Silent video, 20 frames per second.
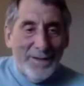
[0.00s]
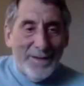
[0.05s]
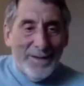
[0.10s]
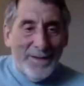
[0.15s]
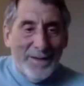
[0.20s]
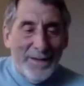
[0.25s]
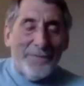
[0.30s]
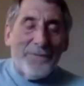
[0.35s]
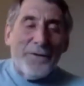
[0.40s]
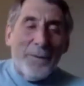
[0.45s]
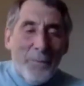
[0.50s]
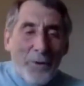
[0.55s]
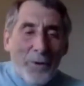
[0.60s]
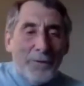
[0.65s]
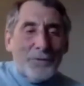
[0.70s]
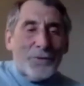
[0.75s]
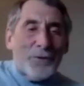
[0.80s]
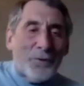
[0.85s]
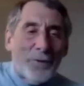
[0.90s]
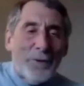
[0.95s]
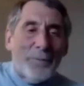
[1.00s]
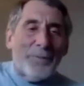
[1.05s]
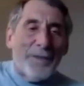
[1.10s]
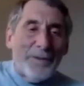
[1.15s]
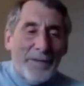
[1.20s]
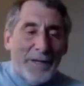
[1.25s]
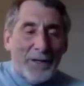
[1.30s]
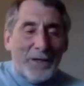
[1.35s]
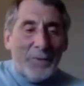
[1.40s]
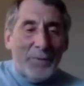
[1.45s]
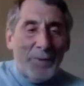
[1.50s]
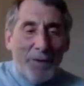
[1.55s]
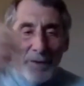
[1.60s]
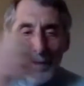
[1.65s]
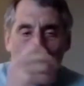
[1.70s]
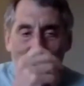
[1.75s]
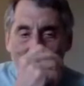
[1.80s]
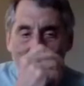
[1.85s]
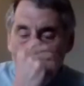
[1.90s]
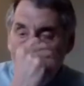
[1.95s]
If I'm off script, that could be the
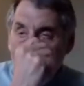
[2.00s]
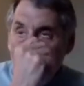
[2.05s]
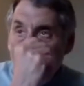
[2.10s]
unknown.